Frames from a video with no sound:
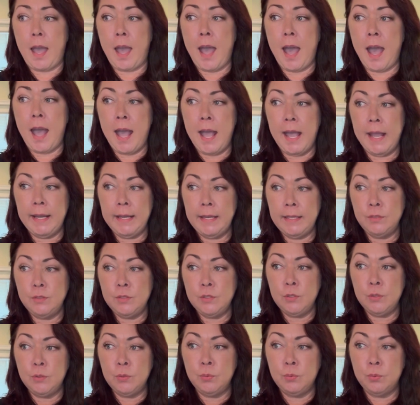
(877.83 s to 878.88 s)
I
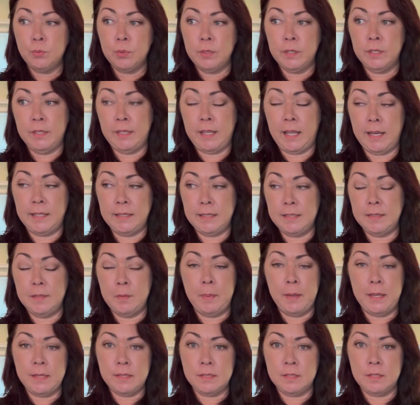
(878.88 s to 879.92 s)
did the
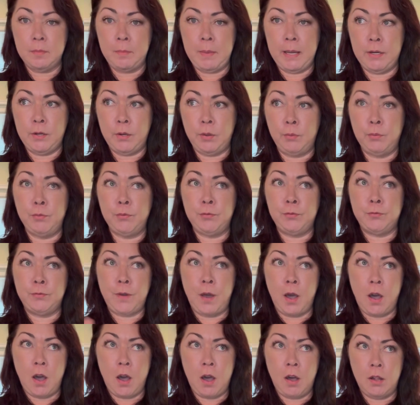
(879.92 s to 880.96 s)
best tomato
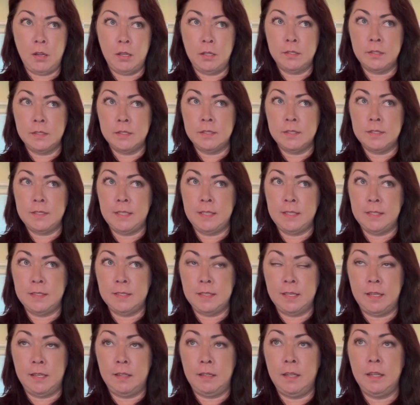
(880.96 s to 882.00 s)
fall
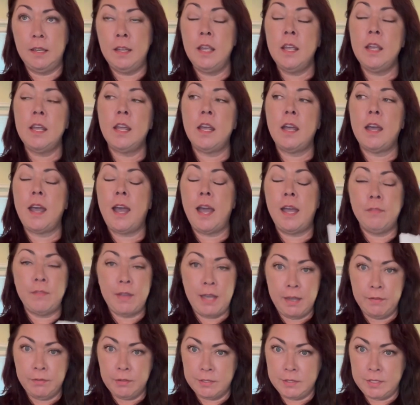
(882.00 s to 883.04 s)
season I've
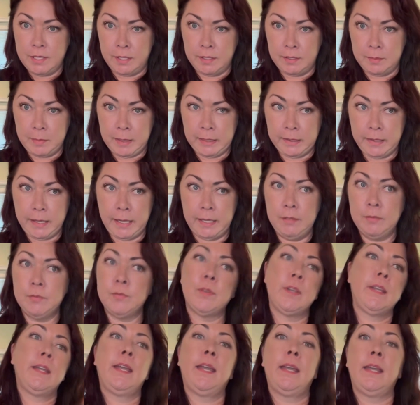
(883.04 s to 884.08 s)
ever done in my life,
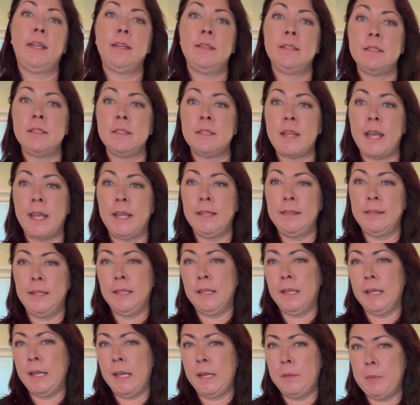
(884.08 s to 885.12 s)
and I
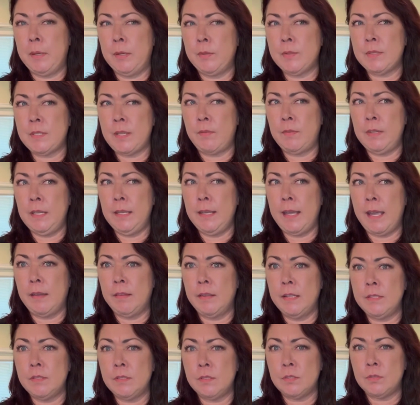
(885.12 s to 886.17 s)
think I got about 70
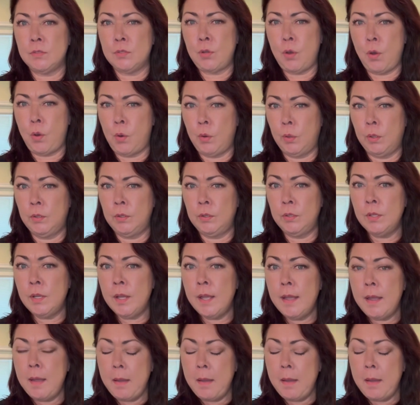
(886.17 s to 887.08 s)
gallons total.